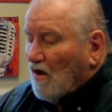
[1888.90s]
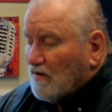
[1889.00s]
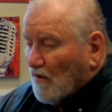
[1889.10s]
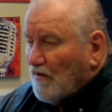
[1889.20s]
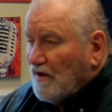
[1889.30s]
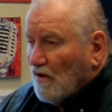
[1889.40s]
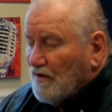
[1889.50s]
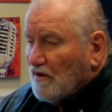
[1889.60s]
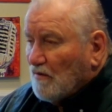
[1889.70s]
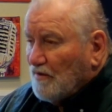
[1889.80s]
Okay, we know
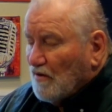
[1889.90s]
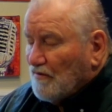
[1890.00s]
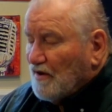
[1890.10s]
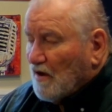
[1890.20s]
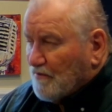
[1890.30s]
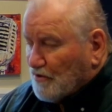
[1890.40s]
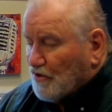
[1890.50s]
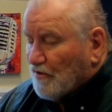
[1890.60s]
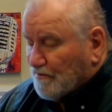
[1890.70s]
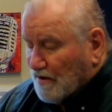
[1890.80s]
that our
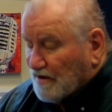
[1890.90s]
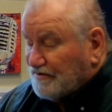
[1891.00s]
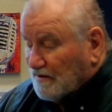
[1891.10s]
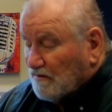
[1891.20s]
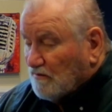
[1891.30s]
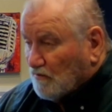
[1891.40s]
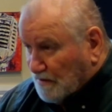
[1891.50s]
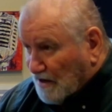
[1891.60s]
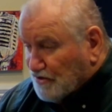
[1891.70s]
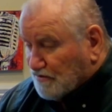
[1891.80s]
current president
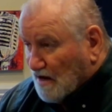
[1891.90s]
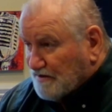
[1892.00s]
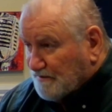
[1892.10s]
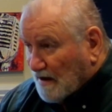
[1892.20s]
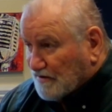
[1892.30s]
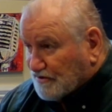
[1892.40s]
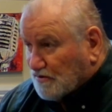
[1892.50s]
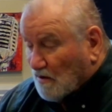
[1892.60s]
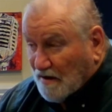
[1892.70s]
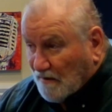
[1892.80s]
plagiarized back in
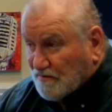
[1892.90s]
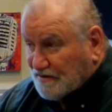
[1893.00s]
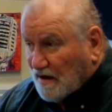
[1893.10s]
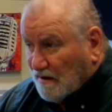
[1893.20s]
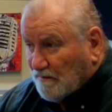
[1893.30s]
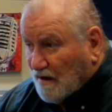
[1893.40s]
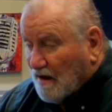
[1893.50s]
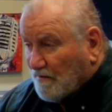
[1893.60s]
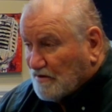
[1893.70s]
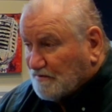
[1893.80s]
school. I mean, he had
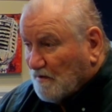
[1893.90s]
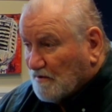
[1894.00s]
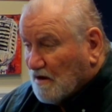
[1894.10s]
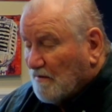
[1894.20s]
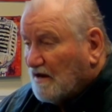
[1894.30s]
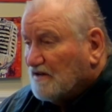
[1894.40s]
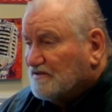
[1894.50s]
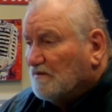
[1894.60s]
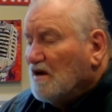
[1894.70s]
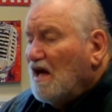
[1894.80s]
a bunch of people coming
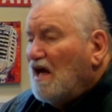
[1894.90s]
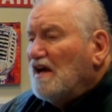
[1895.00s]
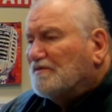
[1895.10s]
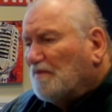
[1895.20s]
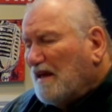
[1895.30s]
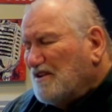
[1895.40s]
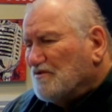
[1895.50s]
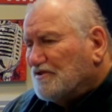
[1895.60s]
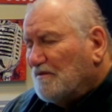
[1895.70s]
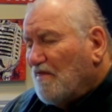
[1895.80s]
against him. Is
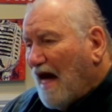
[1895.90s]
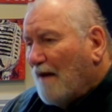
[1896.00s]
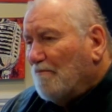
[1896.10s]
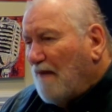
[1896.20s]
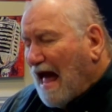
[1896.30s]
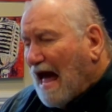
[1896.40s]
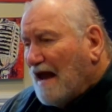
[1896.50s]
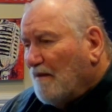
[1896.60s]
plagiarism that bad?